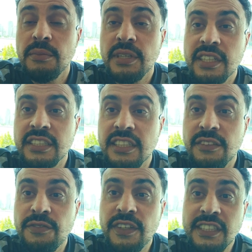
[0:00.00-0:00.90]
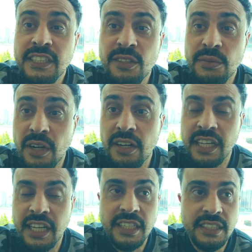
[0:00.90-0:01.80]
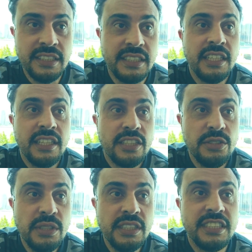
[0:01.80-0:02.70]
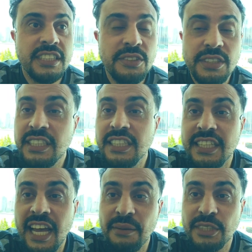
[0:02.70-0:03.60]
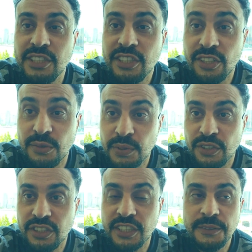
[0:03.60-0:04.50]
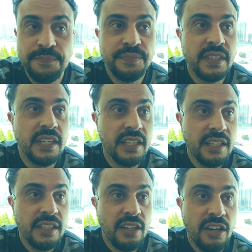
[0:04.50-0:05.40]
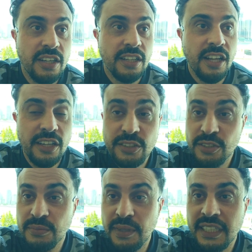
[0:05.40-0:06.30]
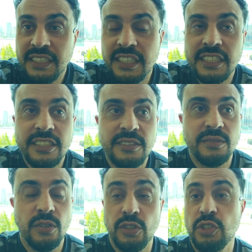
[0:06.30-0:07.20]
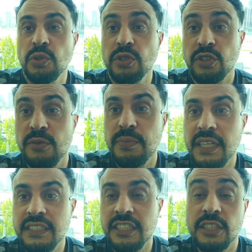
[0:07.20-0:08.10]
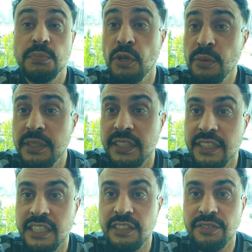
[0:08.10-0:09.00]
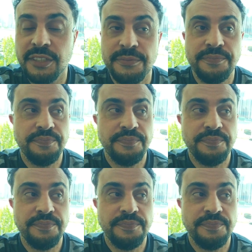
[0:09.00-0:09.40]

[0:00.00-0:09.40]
because if it's in the wrong hands, you can seriously damage the other person on a long-term basis, on a short-term basis, permanently even.